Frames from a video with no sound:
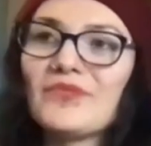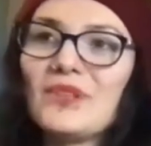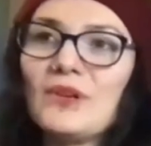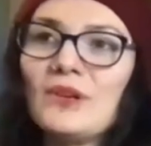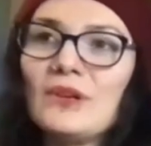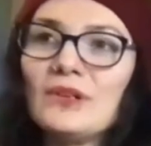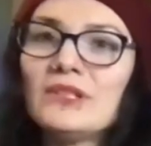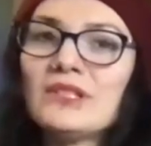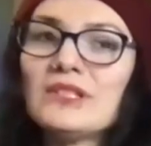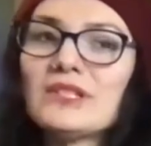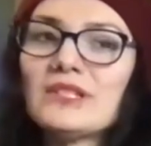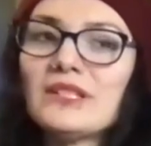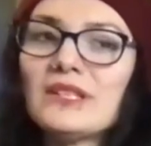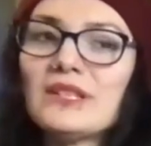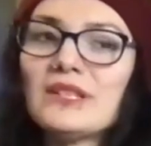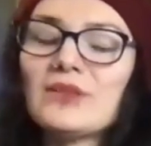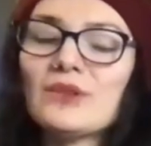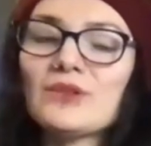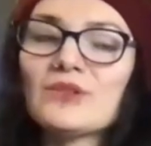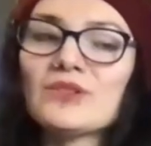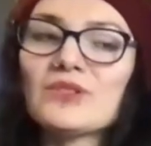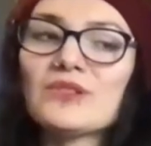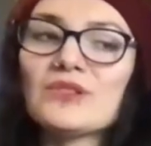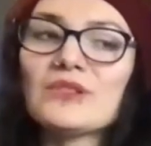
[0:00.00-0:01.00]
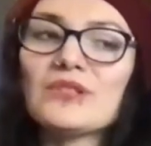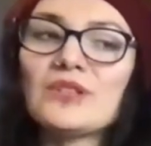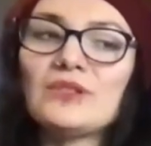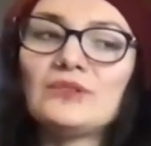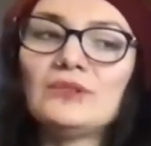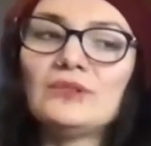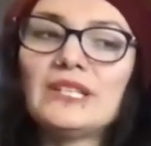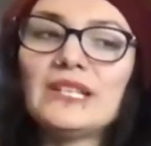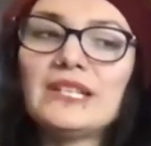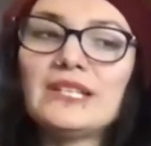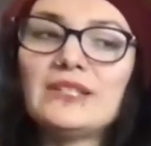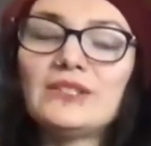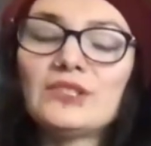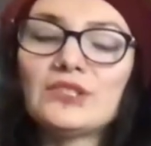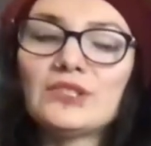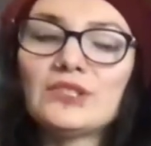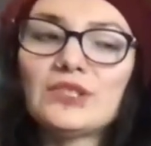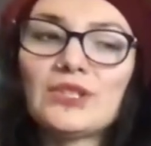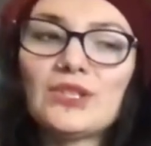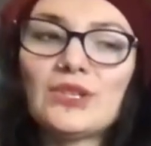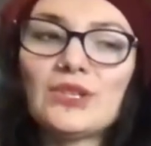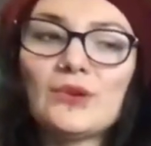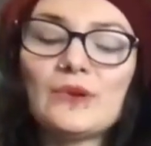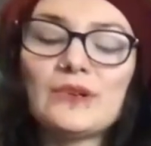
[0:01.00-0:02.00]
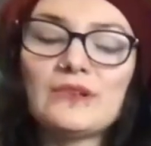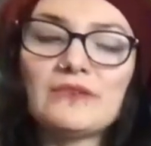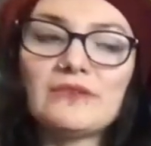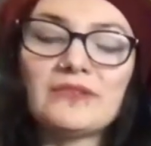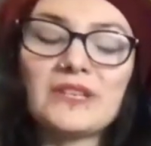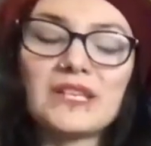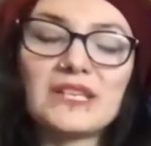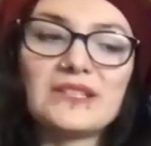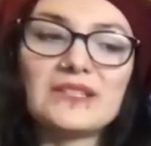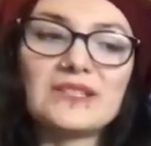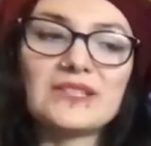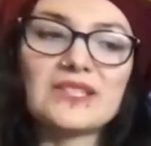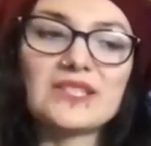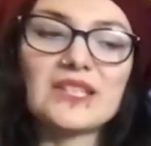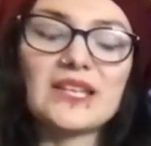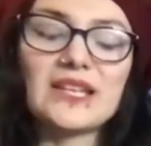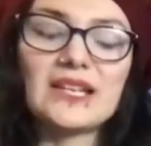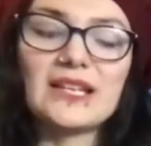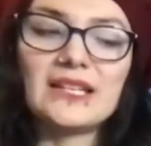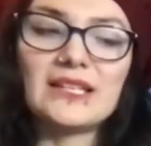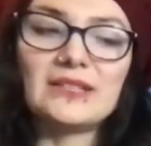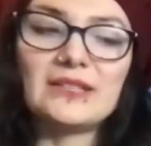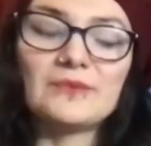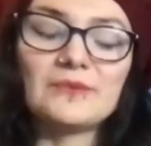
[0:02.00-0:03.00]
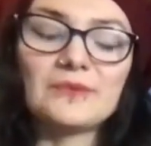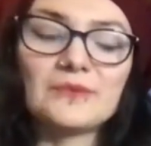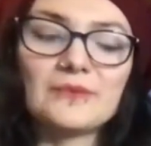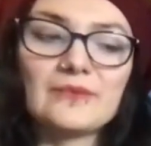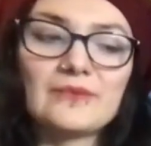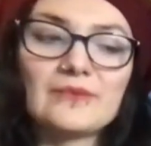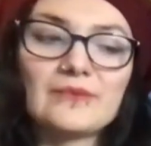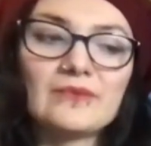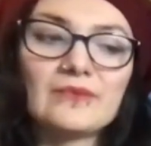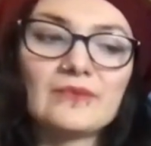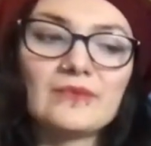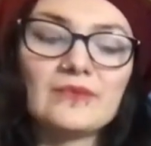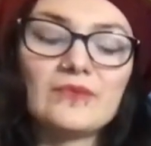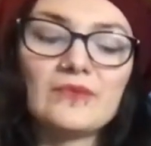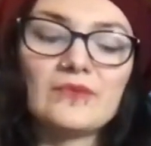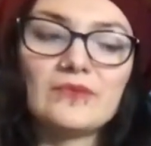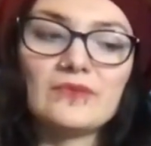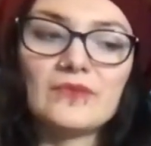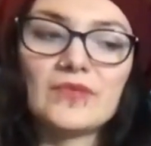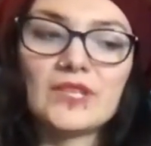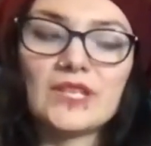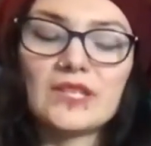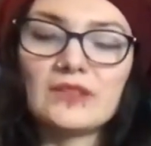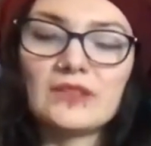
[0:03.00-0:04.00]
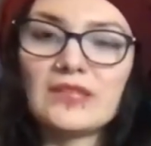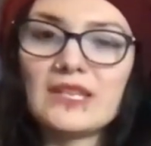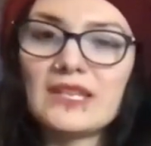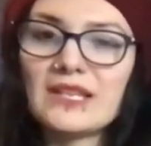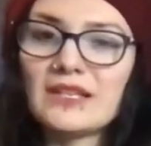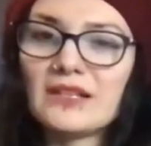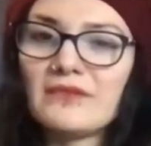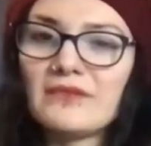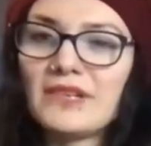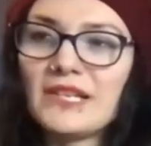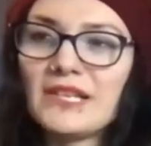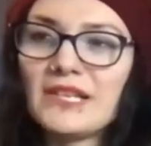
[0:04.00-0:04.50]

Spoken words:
Honestly, those are the only two of his that I can think of. I